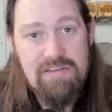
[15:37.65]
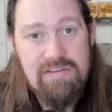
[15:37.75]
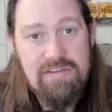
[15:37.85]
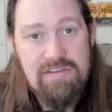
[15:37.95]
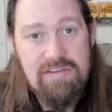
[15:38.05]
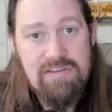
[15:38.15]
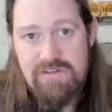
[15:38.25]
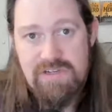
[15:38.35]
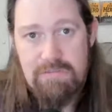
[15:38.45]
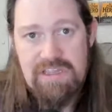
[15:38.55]
doing a fast
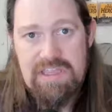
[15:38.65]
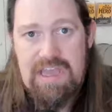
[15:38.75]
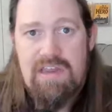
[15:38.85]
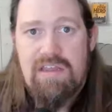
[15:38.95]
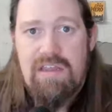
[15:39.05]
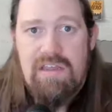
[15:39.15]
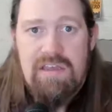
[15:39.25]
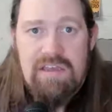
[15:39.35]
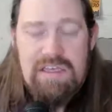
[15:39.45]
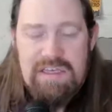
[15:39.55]
or something like that
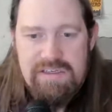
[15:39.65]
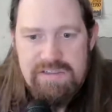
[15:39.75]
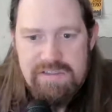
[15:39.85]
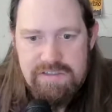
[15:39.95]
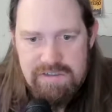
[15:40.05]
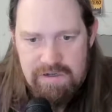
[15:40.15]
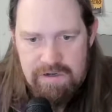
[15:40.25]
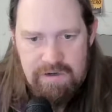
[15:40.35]
is